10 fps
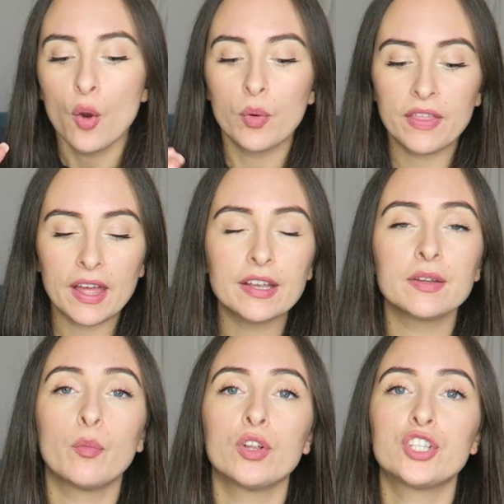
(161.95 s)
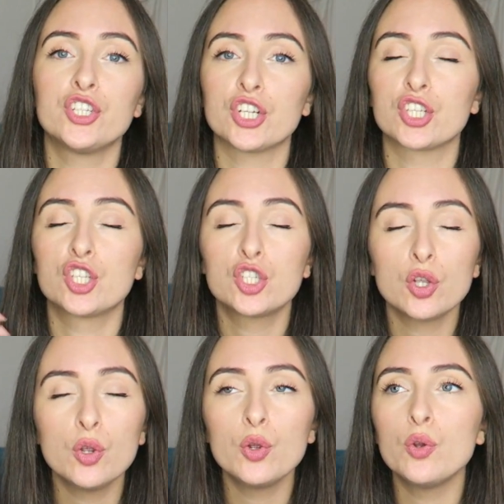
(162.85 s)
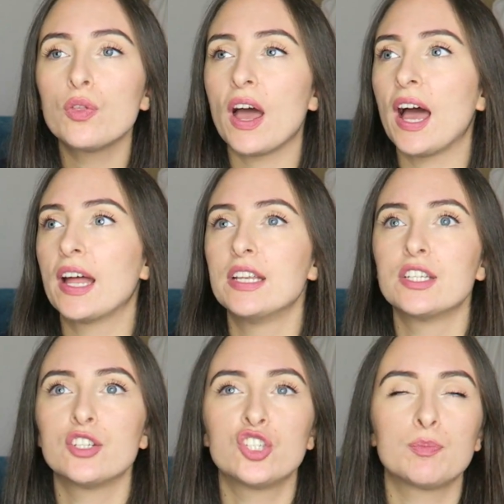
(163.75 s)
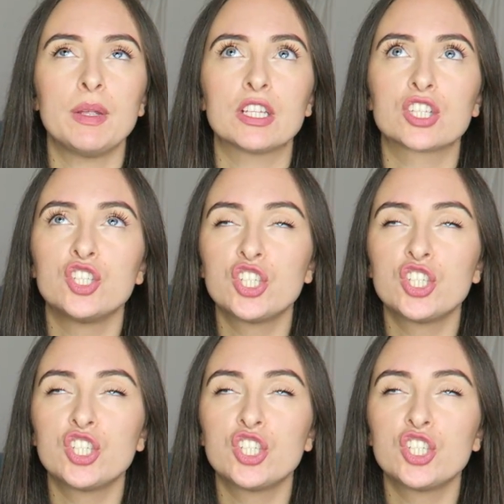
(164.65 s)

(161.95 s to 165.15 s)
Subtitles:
We then want to just soothe and just be as